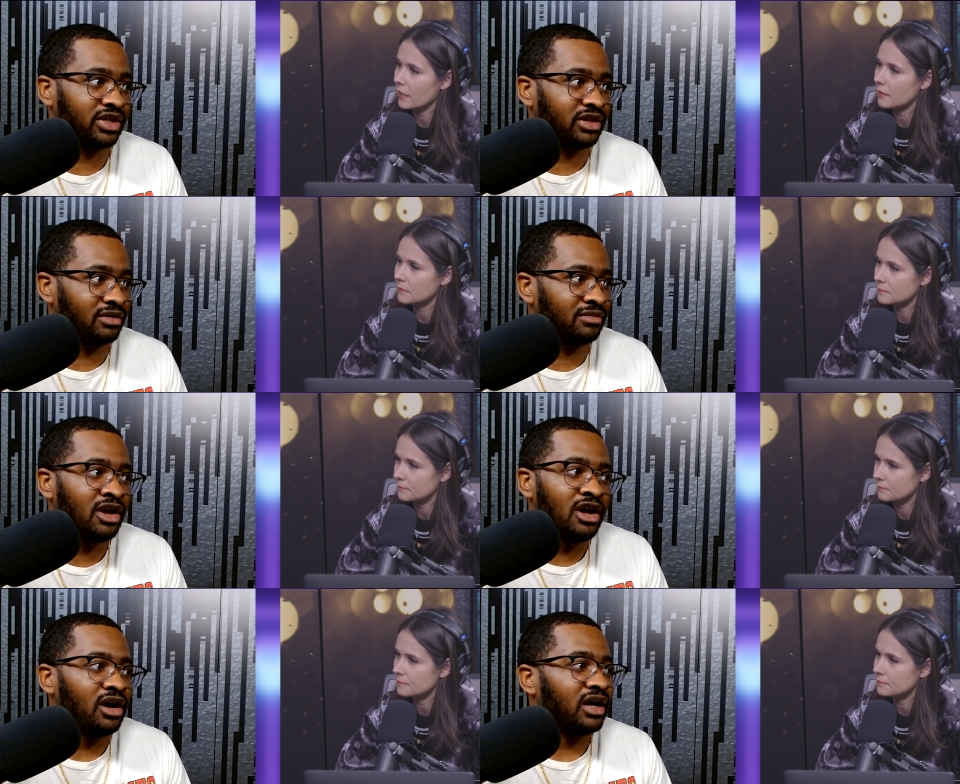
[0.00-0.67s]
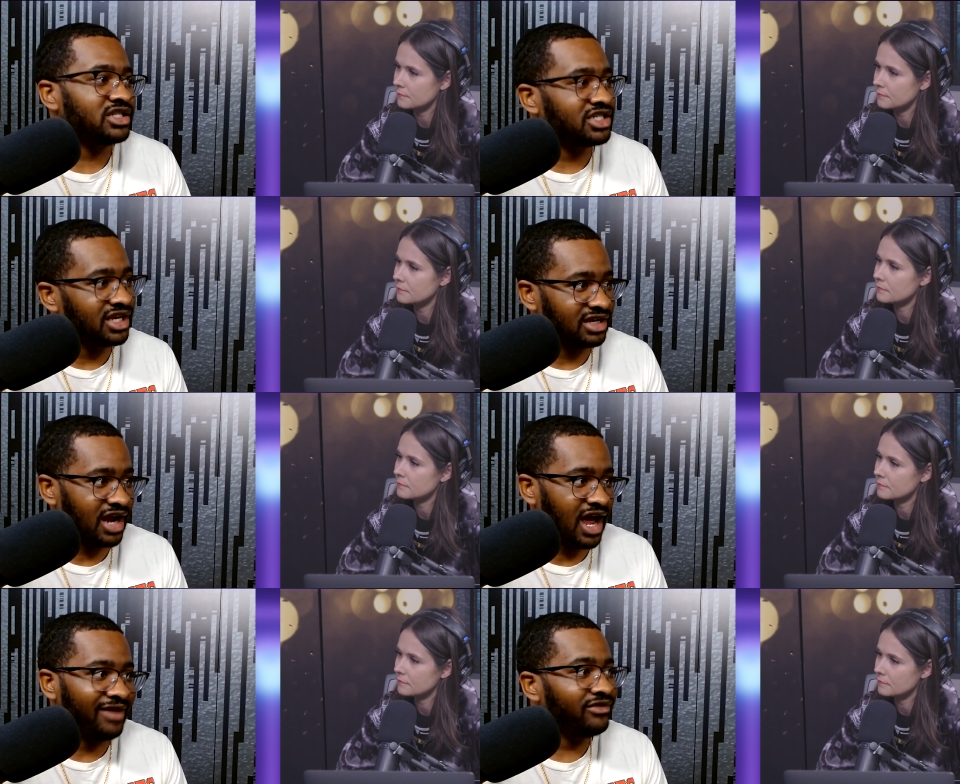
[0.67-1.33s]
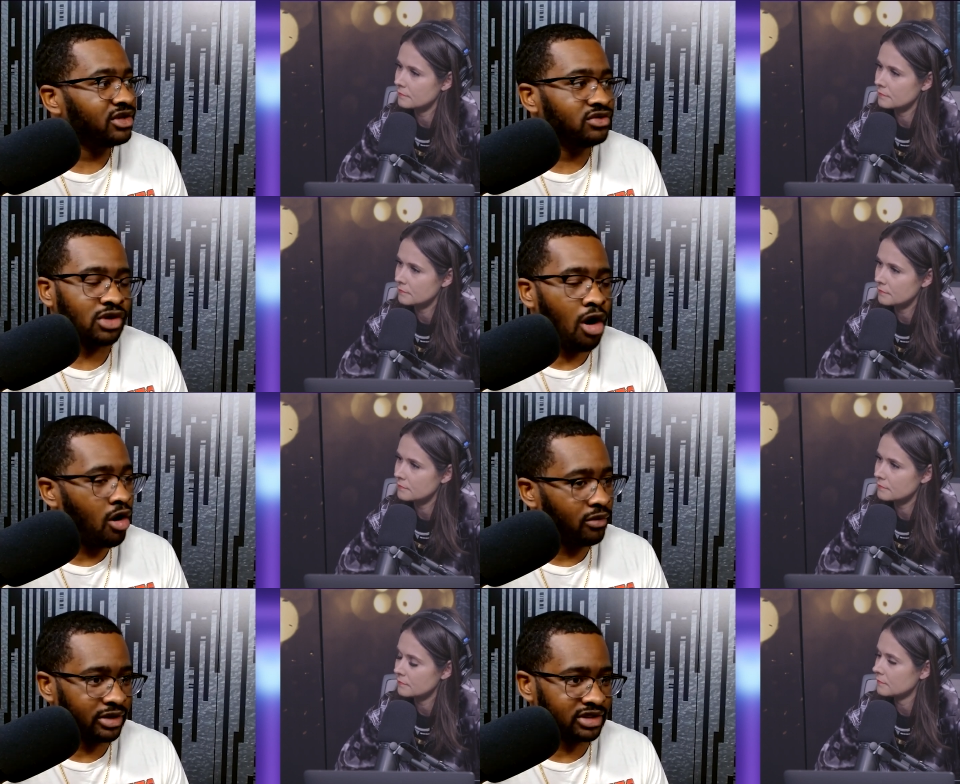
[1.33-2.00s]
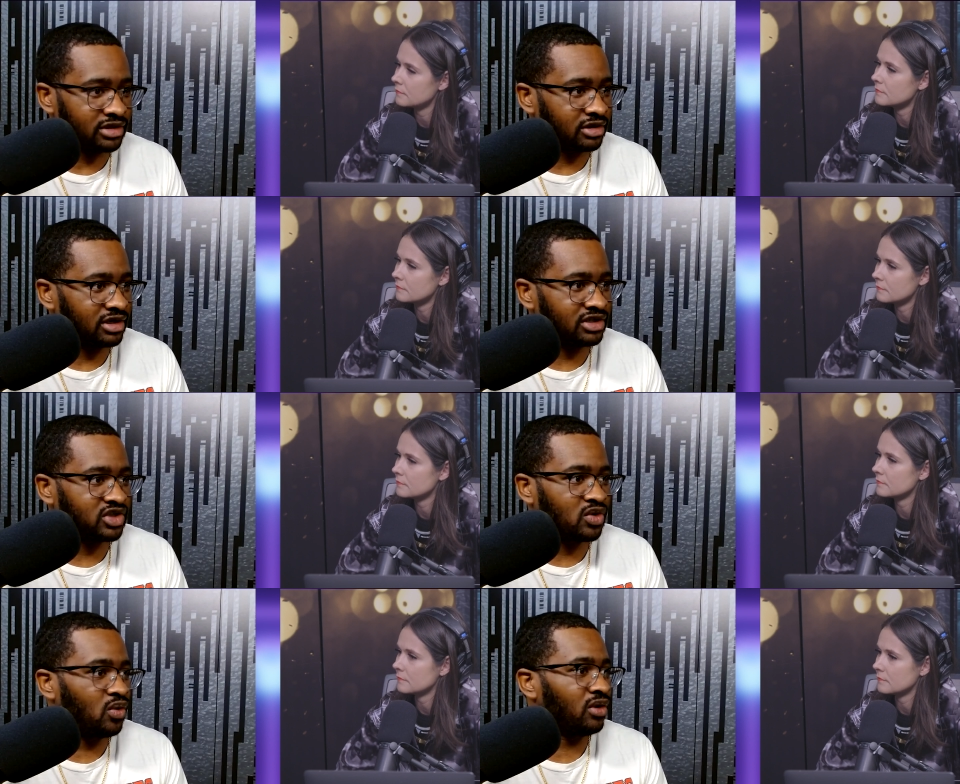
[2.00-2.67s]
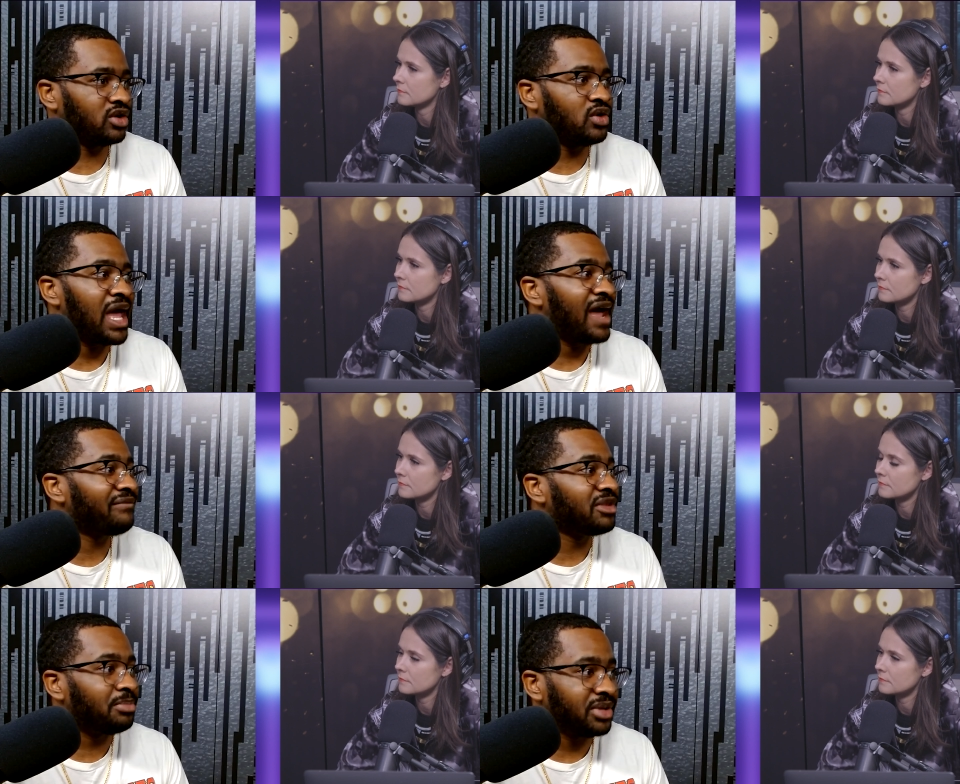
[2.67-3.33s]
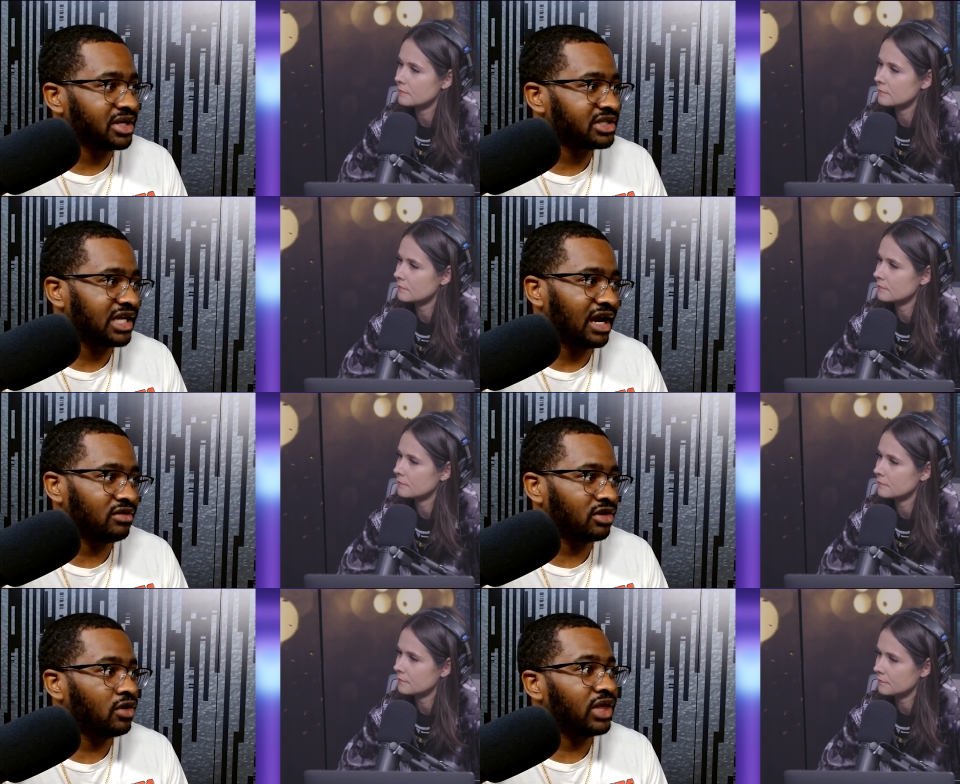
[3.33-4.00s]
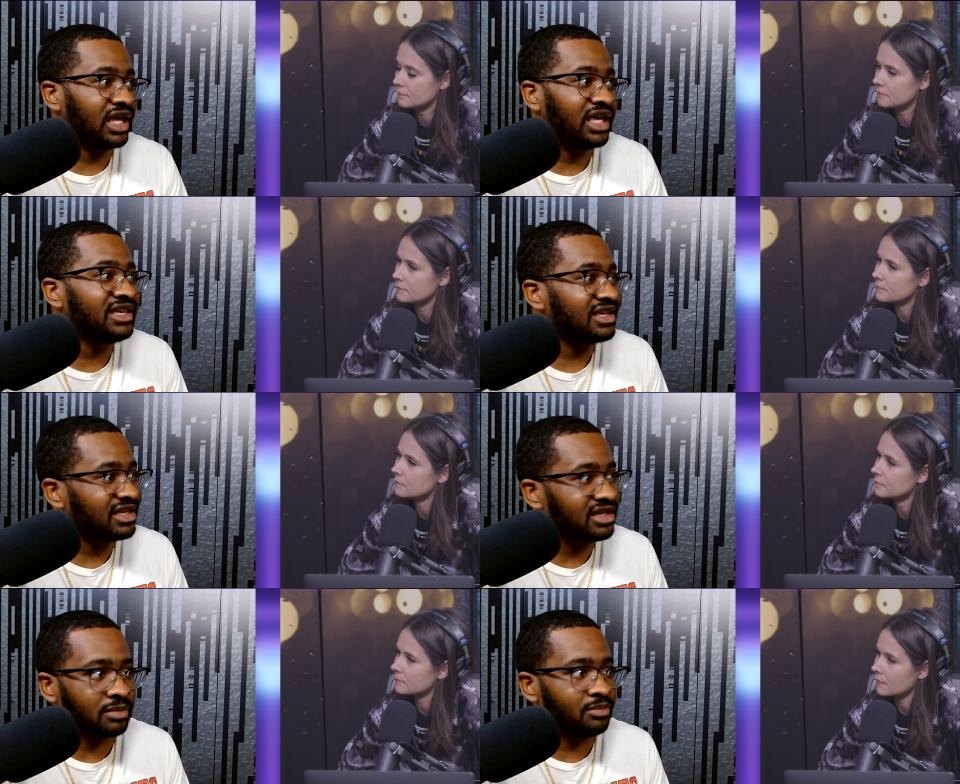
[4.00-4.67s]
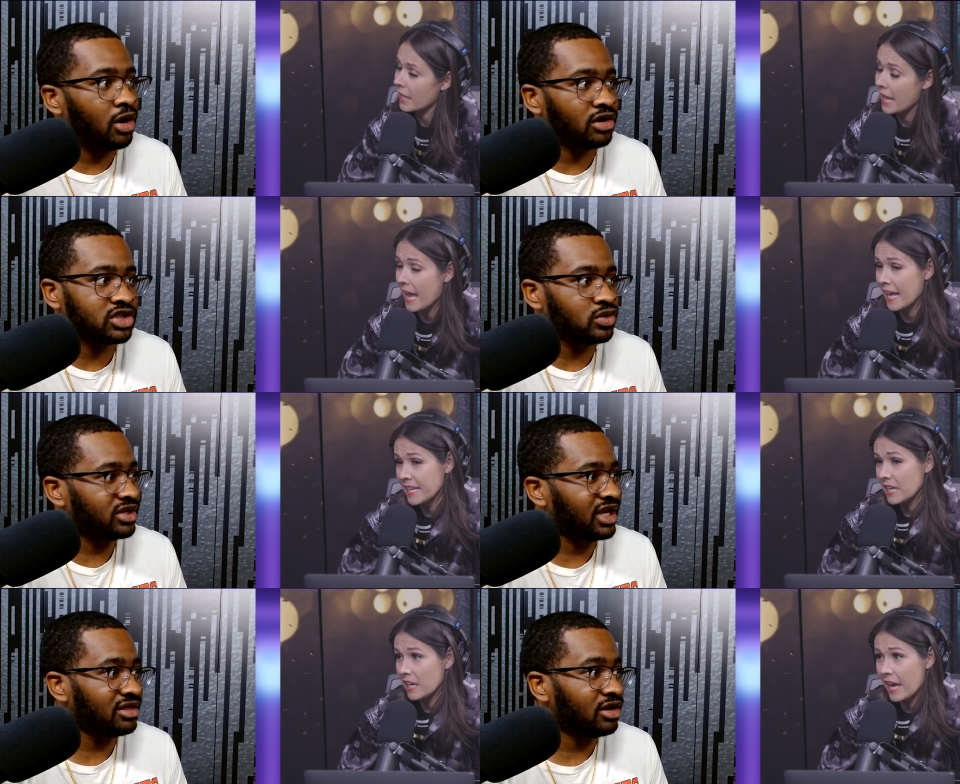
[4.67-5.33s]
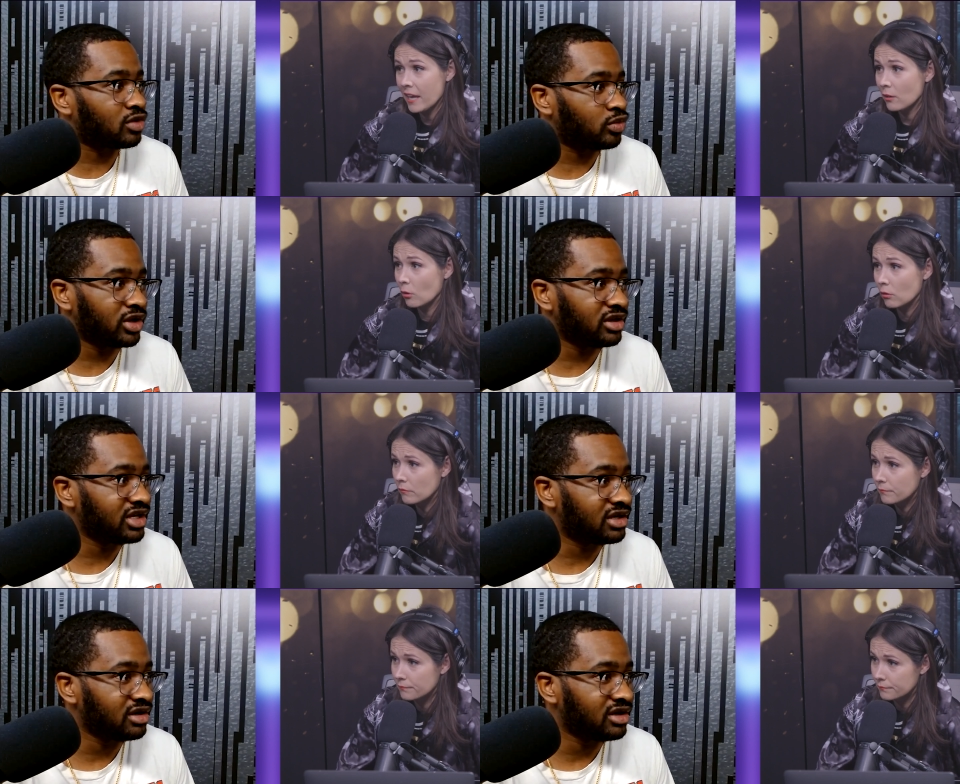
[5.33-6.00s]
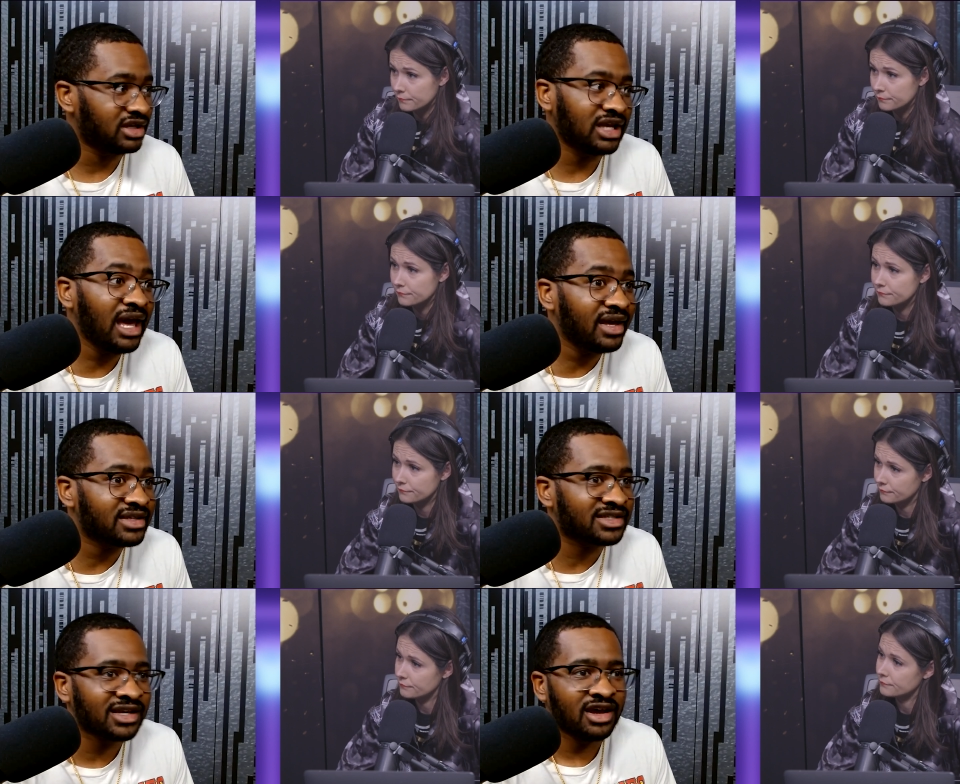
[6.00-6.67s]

Speaker 1: with them, a Jaden Ivey who's always looking to score. You have the bigs down low that he can get the ball to, and he and can handle really good. Yes.